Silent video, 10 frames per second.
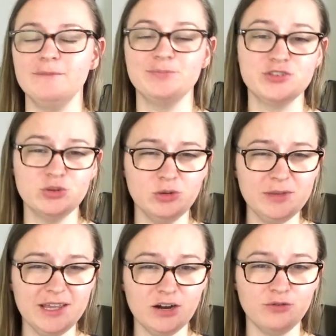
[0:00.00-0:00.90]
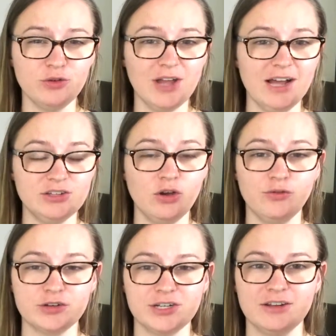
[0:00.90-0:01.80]
So you want to be careful not to over
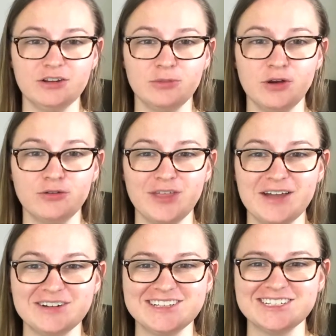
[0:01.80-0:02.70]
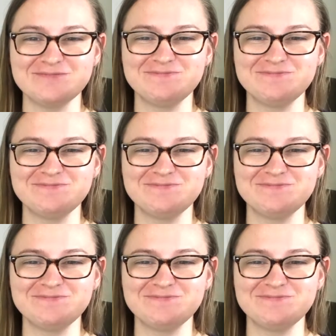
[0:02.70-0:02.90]
tighten your bow for that reason.